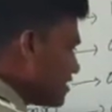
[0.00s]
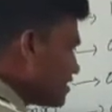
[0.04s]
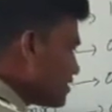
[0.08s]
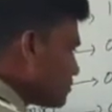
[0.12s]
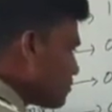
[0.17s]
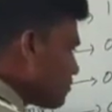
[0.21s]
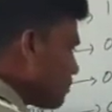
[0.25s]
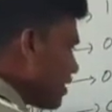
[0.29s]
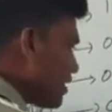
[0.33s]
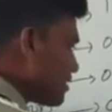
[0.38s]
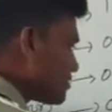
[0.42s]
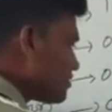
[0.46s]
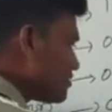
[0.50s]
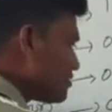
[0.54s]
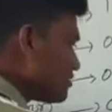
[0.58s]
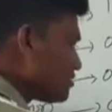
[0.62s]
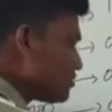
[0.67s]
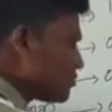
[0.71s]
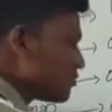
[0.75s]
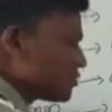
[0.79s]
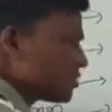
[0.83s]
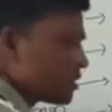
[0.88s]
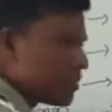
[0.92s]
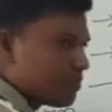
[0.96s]
ray is
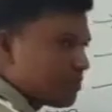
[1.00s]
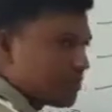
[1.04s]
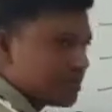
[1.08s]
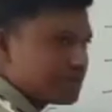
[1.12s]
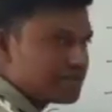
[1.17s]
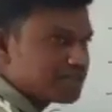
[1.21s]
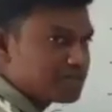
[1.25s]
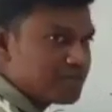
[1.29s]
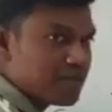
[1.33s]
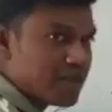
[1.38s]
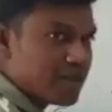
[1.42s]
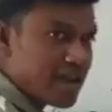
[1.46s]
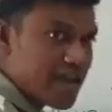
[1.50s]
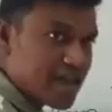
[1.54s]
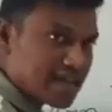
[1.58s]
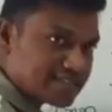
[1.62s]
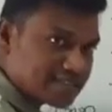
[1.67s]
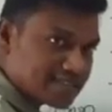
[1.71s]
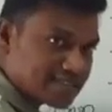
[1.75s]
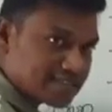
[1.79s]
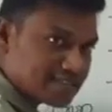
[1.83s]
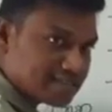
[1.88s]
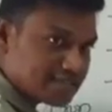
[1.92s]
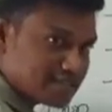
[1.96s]
passing through the
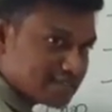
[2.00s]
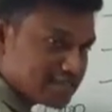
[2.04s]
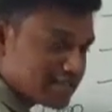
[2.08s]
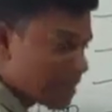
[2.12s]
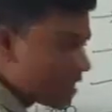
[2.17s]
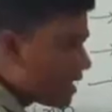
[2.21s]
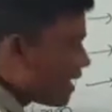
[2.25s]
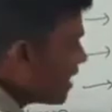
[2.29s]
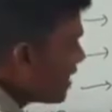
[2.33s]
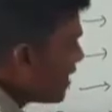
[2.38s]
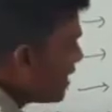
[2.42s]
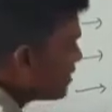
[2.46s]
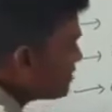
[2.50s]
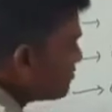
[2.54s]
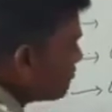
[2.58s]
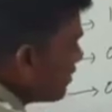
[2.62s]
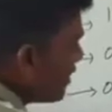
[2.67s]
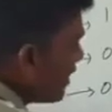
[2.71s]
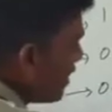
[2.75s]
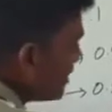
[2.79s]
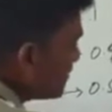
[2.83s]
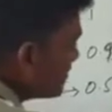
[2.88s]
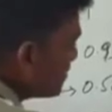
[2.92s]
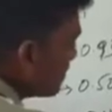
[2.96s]
principal axis
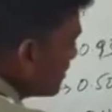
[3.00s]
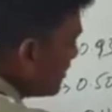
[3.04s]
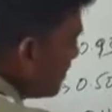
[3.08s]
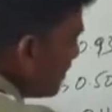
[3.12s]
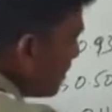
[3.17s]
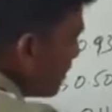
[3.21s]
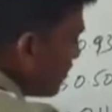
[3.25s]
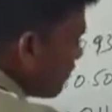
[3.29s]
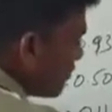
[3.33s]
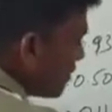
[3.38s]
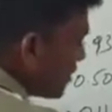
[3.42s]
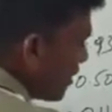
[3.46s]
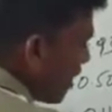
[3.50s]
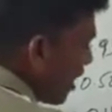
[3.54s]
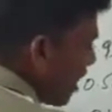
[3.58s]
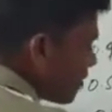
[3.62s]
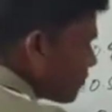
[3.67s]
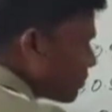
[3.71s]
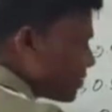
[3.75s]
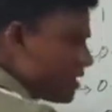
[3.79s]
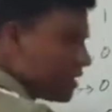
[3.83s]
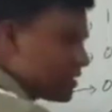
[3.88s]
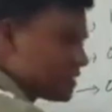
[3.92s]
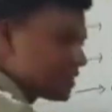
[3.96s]
and as well as
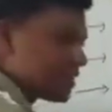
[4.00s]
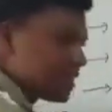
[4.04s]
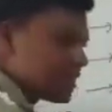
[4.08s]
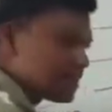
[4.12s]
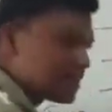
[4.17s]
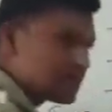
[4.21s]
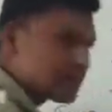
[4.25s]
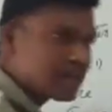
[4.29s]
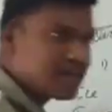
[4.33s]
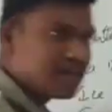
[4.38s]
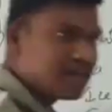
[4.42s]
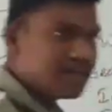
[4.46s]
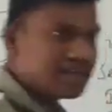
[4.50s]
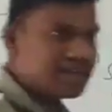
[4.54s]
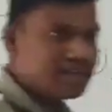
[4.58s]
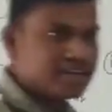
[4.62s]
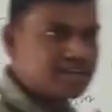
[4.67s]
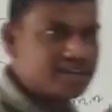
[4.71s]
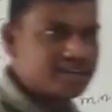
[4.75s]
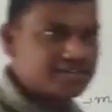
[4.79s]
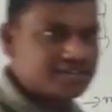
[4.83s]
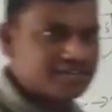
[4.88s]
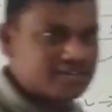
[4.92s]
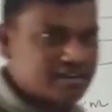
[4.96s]
optic
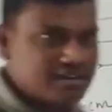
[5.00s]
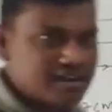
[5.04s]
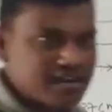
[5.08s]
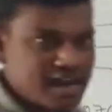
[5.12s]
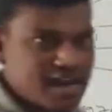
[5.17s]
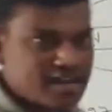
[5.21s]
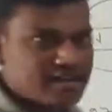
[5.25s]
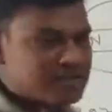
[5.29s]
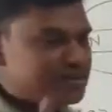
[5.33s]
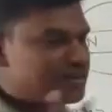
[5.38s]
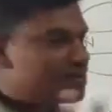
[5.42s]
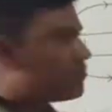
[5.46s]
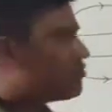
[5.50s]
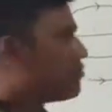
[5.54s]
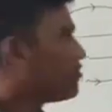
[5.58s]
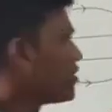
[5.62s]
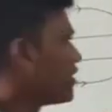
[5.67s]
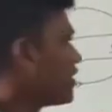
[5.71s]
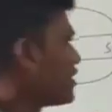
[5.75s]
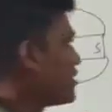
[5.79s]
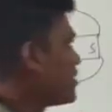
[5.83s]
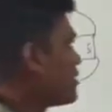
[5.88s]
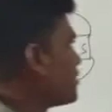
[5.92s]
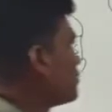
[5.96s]
center, it is
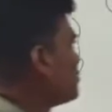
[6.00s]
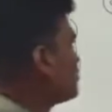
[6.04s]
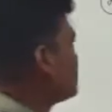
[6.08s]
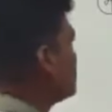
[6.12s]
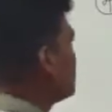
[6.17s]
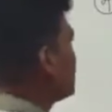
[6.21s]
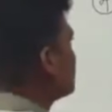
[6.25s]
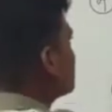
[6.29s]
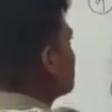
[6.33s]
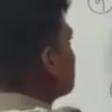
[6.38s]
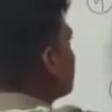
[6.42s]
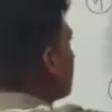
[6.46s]
not deviated.